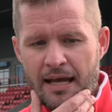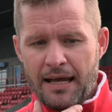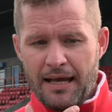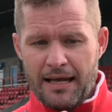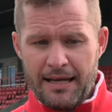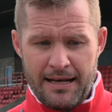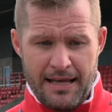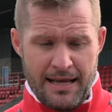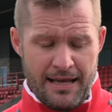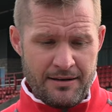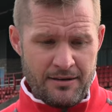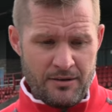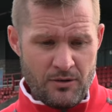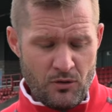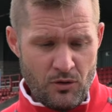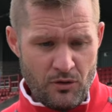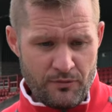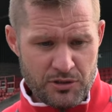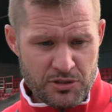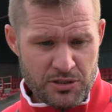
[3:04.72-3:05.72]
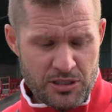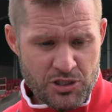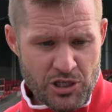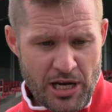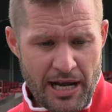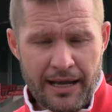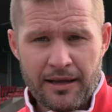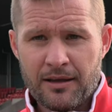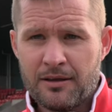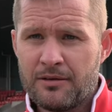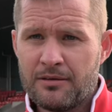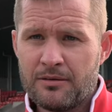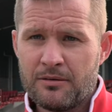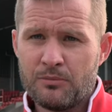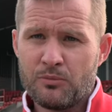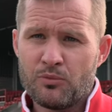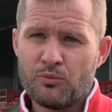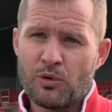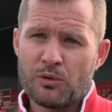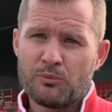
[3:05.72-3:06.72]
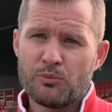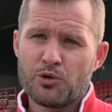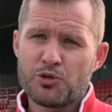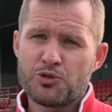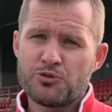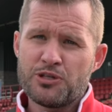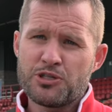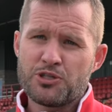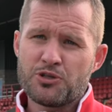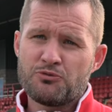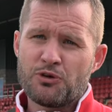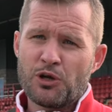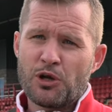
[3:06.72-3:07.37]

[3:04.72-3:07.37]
And then, obviously, Jack, our most recent